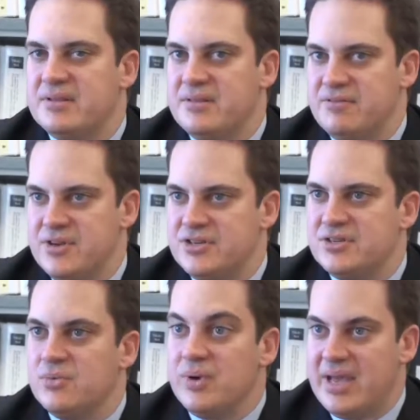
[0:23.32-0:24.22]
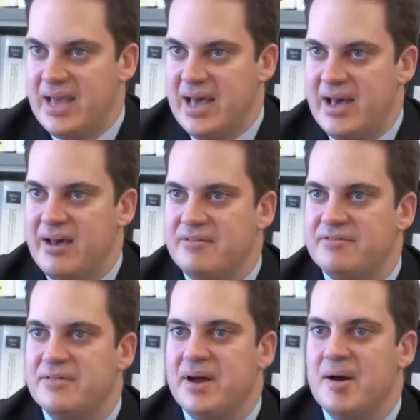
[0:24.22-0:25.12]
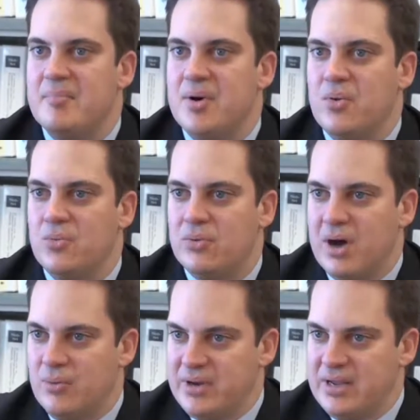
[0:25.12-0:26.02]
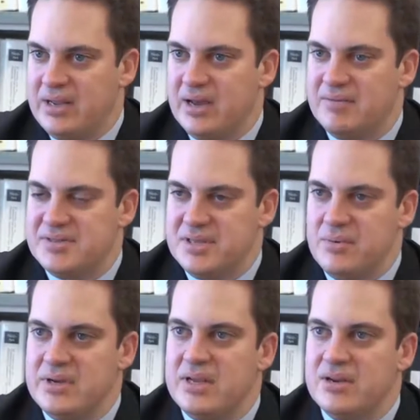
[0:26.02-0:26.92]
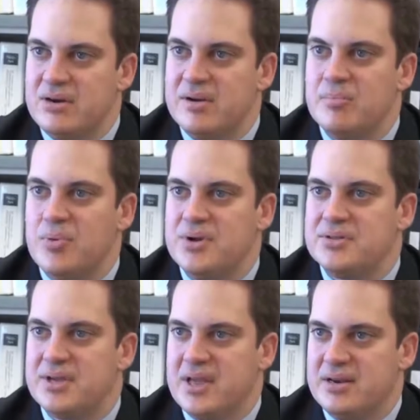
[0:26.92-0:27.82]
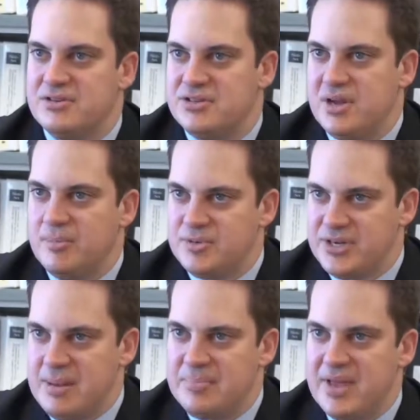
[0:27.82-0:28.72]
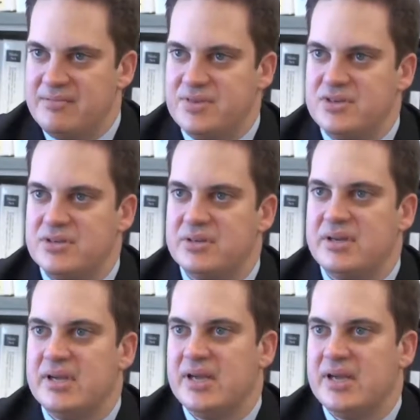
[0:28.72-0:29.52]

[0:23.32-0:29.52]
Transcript: the vision we have, but we need, obviously we need your input to kind of help shape that vision,